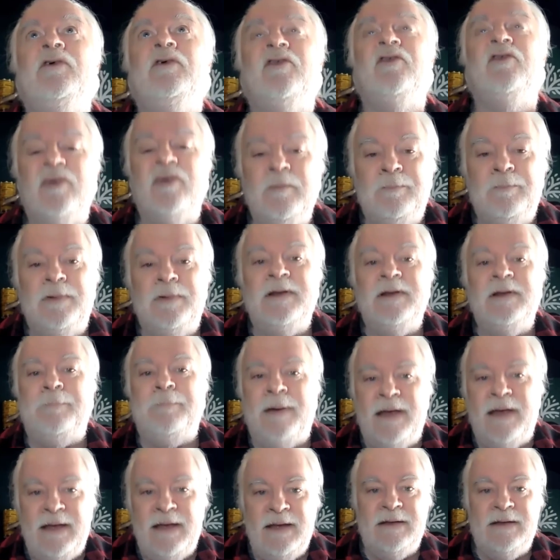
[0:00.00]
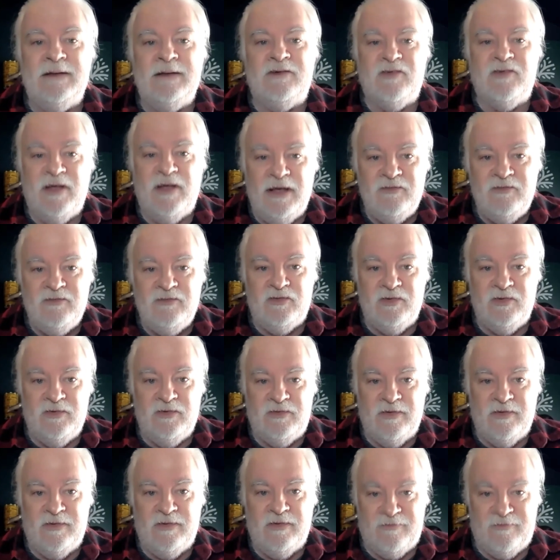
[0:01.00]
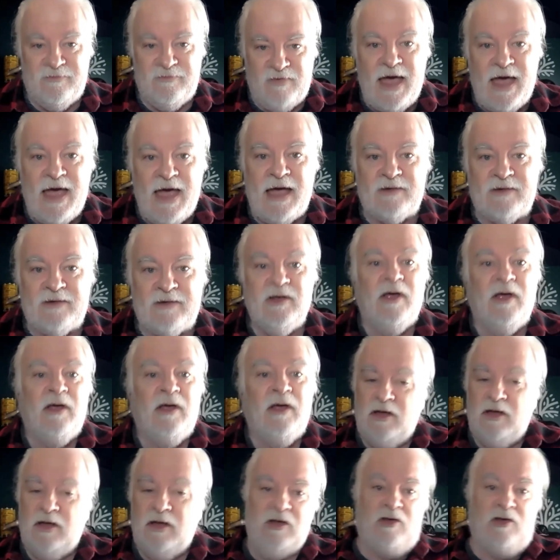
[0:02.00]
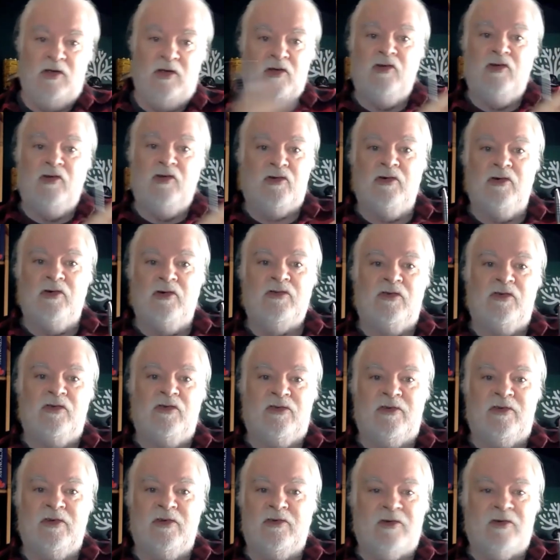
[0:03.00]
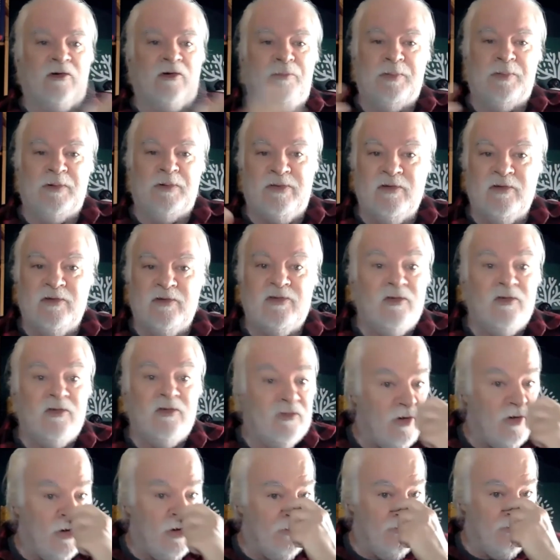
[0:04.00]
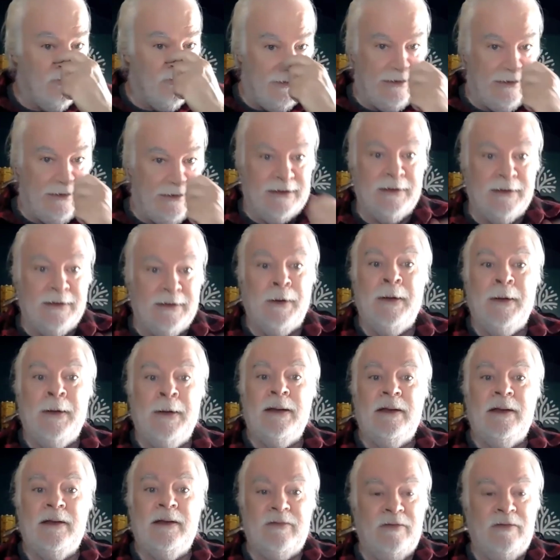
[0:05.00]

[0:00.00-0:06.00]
I was simply paying attention to the fact, you could just interpret this as chart reading,